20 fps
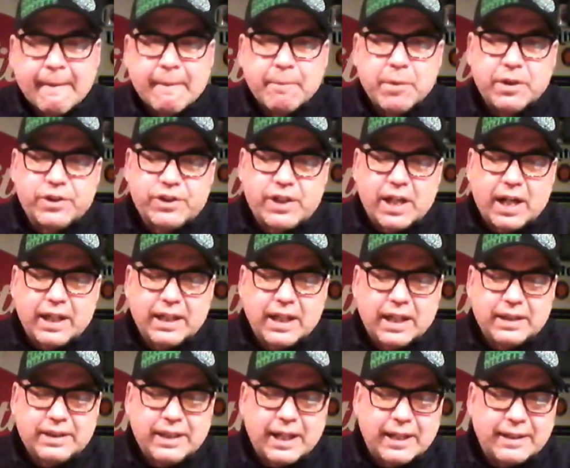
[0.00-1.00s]
but it's kind of
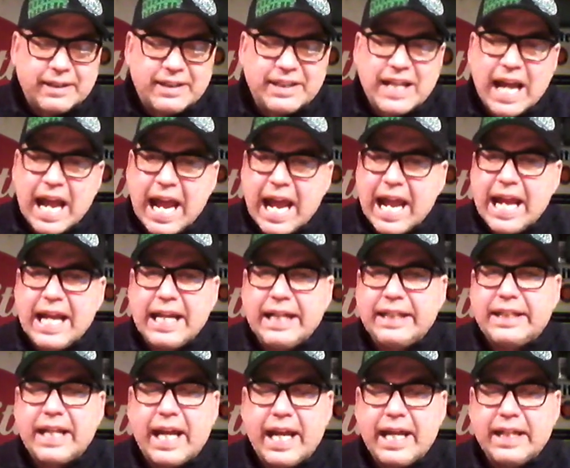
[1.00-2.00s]
got that
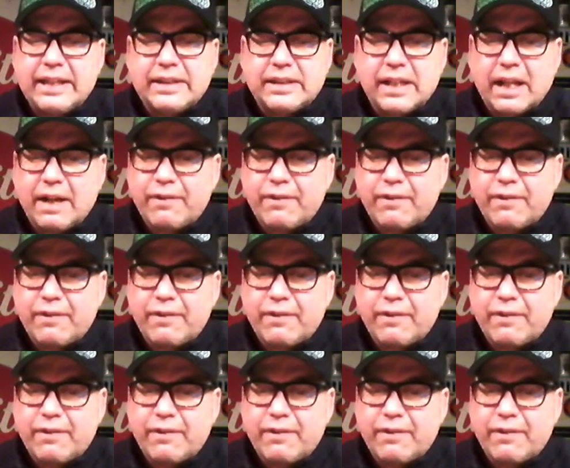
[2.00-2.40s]
Tang taste.